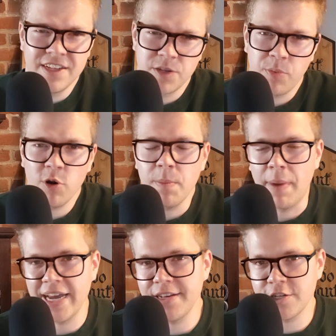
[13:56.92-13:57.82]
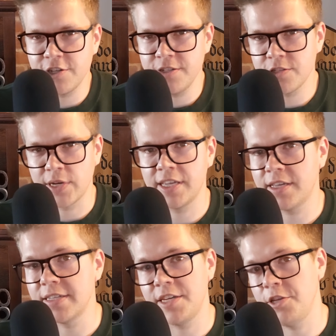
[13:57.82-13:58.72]
Support my addiction so I can
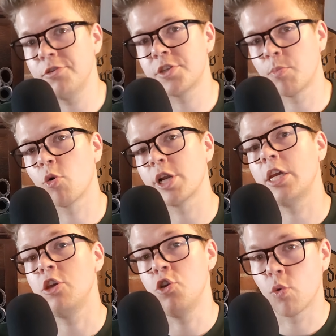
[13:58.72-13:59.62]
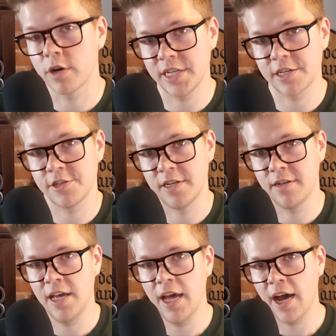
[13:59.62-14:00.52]
continue supporting your addiction.